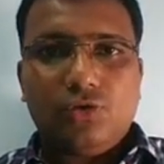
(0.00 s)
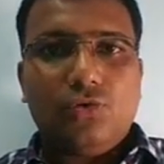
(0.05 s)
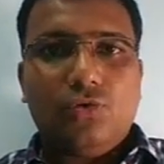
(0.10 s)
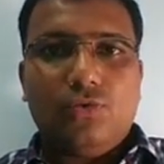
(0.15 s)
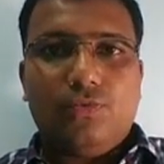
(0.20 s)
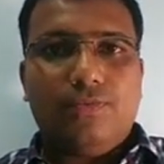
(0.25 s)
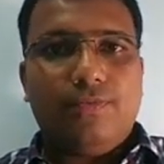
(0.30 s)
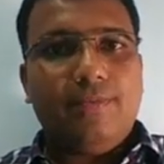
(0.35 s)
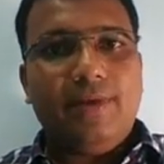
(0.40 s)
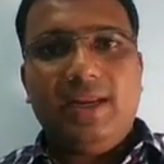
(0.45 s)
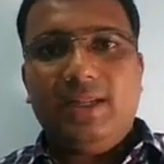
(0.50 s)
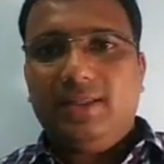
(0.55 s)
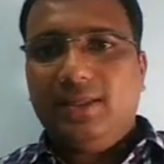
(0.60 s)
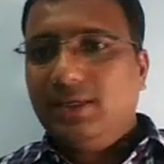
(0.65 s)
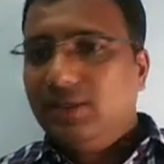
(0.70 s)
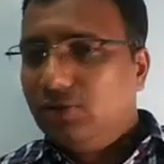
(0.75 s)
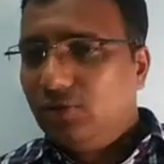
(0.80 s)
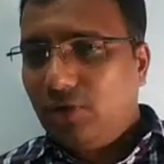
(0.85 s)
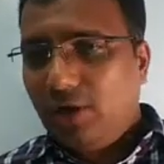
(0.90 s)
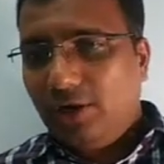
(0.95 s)
So
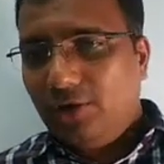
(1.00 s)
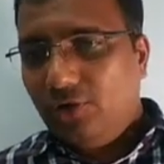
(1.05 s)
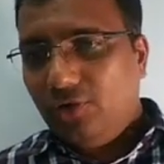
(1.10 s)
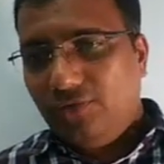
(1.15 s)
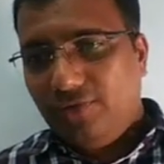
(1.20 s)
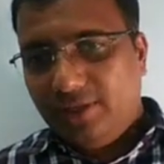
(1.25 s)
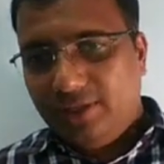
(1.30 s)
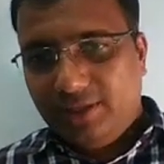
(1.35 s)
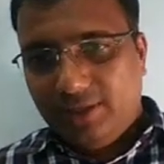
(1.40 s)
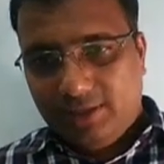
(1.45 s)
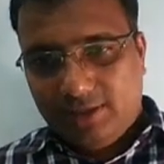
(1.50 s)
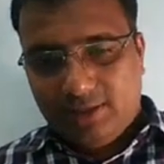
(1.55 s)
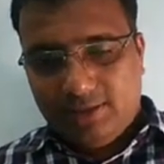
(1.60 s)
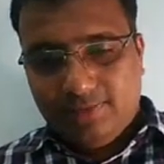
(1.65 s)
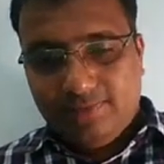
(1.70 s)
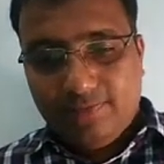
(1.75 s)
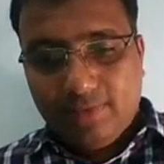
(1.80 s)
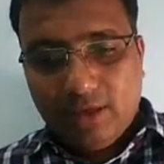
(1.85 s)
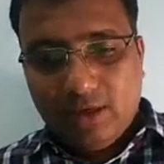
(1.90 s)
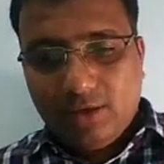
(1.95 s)
many things you can do with
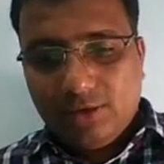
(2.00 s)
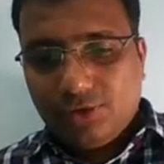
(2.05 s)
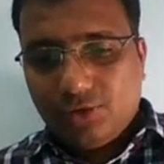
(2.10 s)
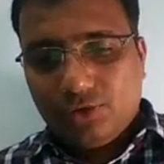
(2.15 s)
this.